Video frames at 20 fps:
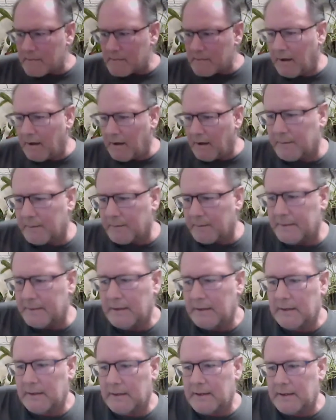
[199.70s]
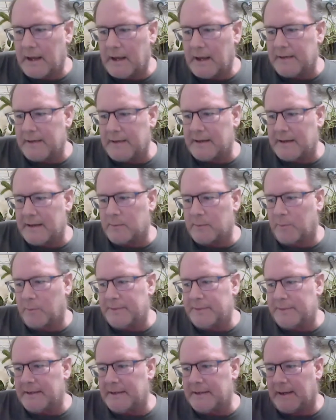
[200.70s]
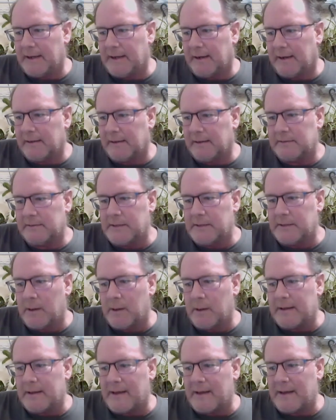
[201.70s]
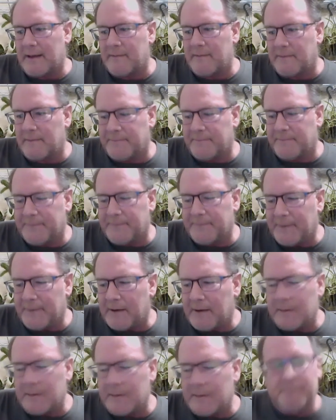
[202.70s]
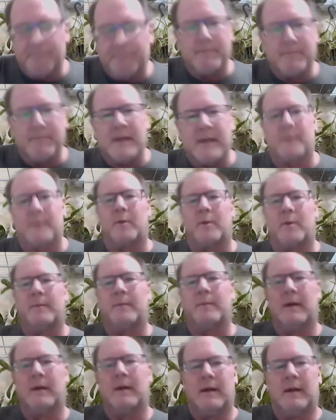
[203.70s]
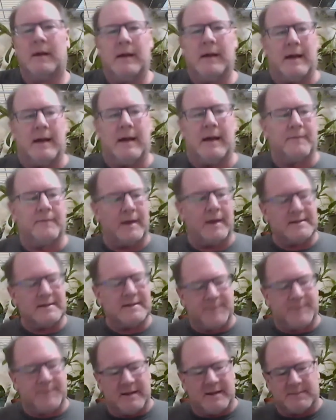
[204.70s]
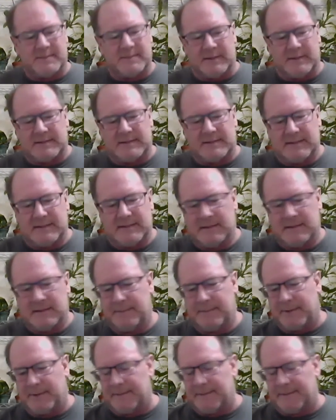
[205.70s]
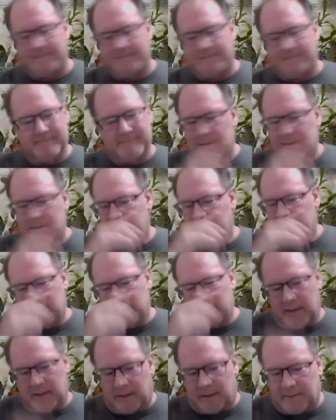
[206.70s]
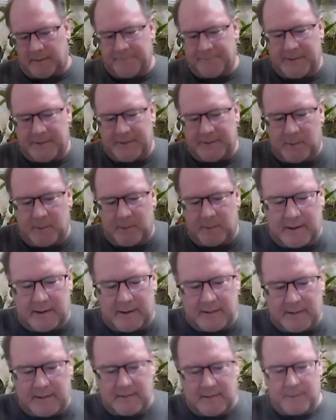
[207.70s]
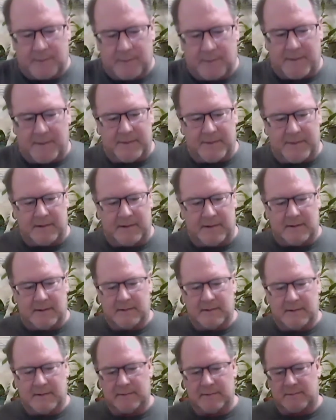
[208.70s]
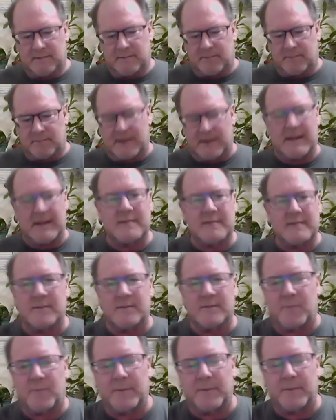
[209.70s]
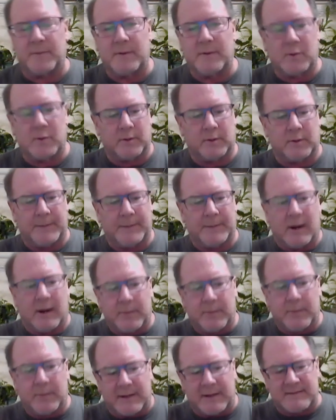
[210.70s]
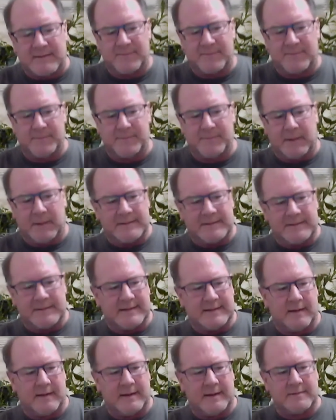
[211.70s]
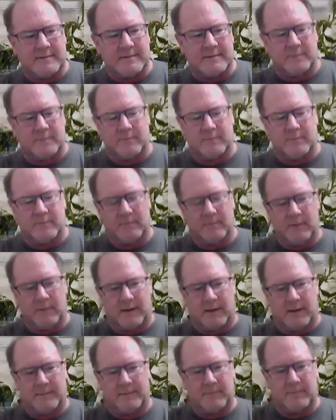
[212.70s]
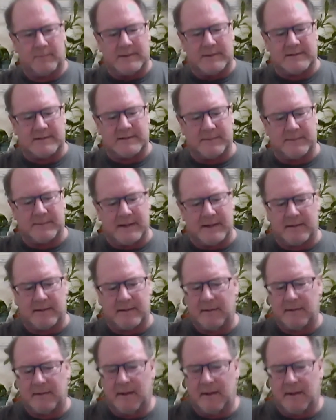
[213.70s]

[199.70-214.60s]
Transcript: And they will be, at the very minimum, have nice basements, but, and maybe radiation from the nuclear power plants melting down hasn't reached them yet.